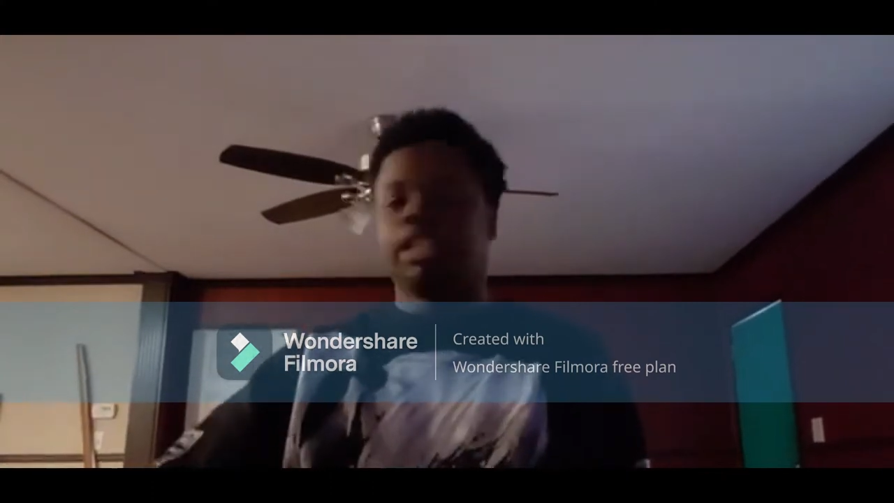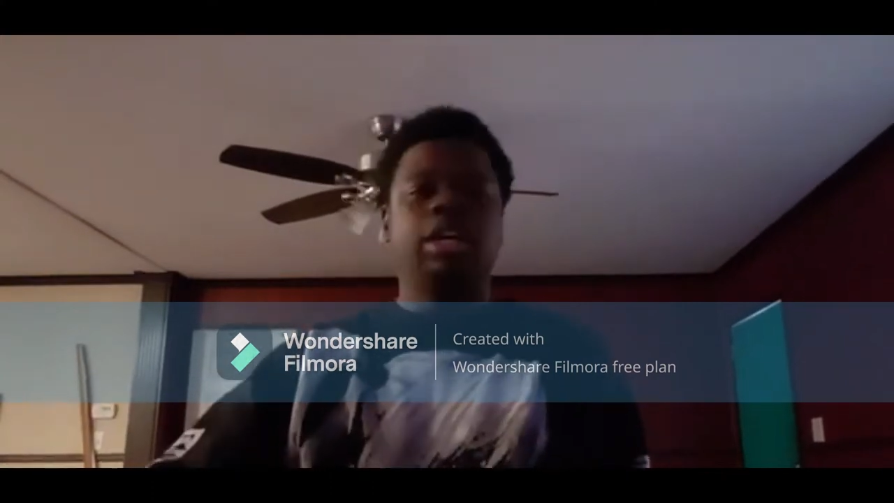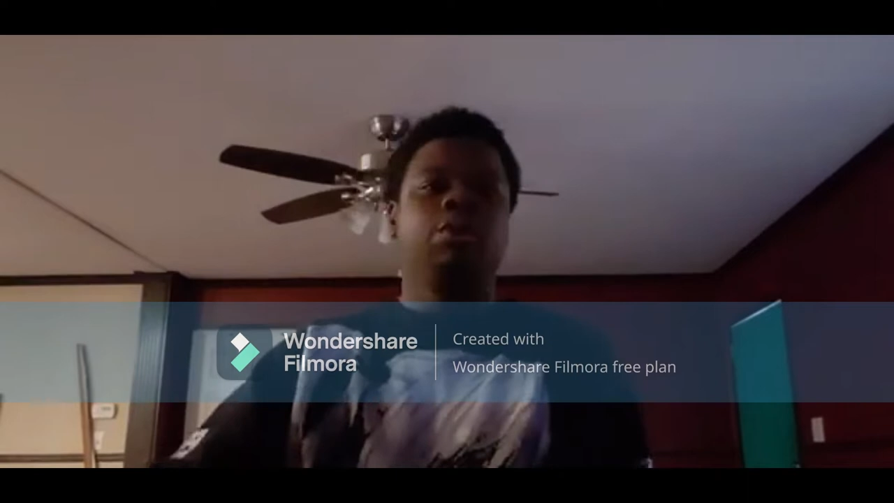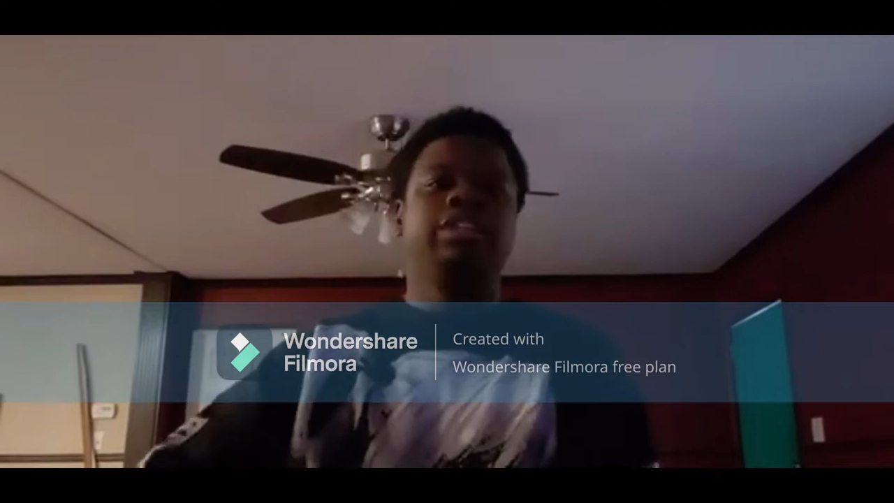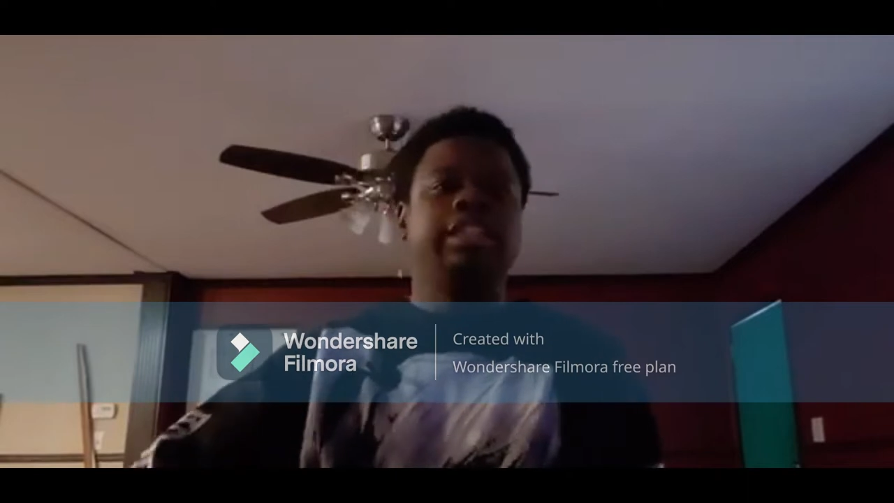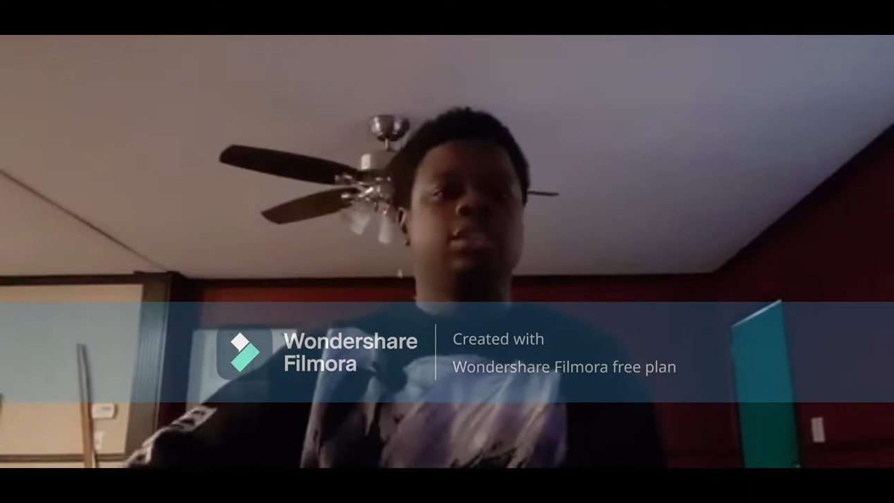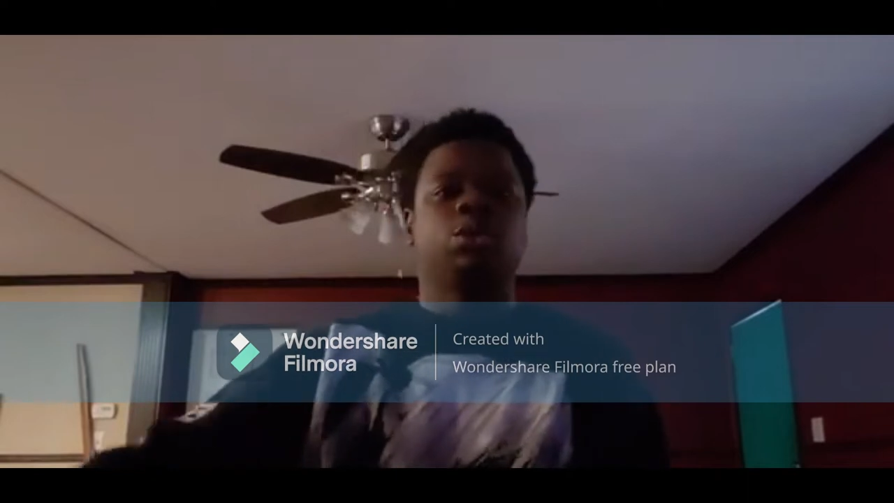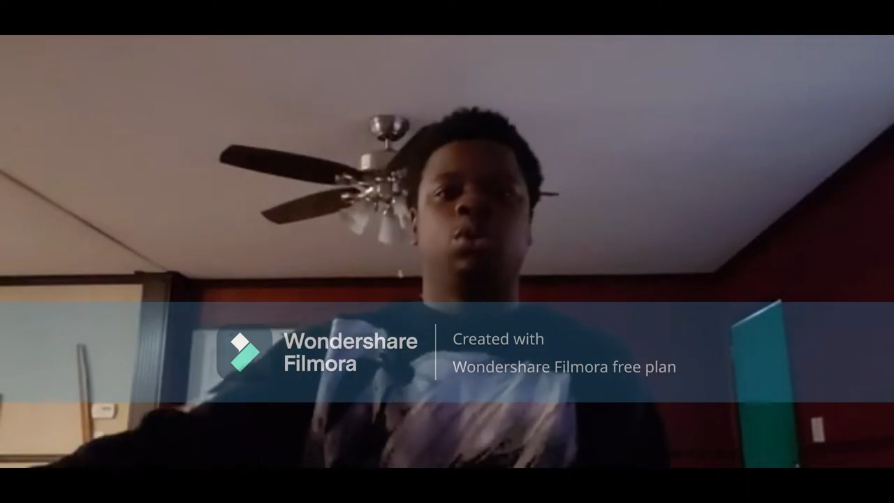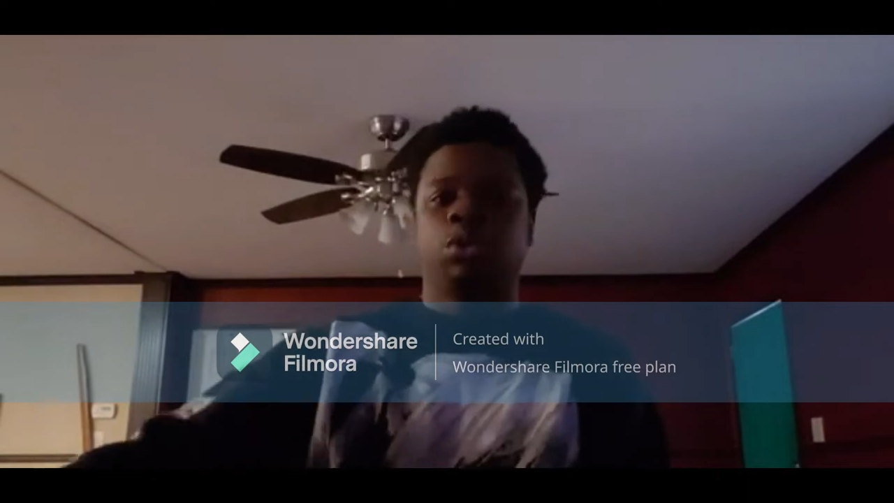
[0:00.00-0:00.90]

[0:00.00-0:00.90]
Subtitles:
You know, these little